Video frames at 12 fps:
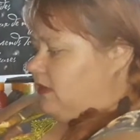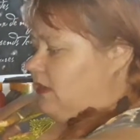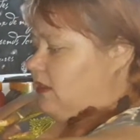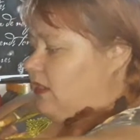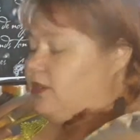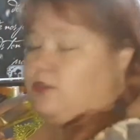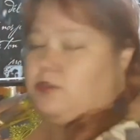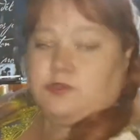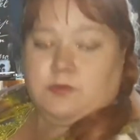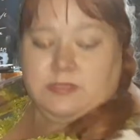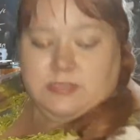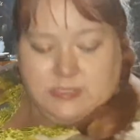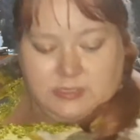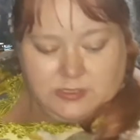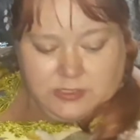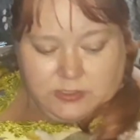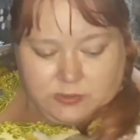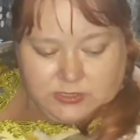I use Winston &
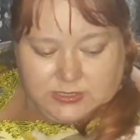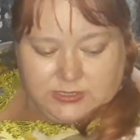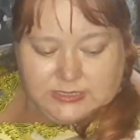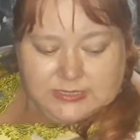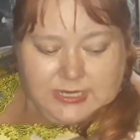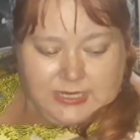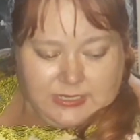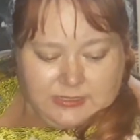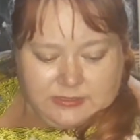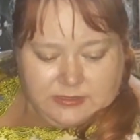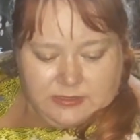Newton, Zelen,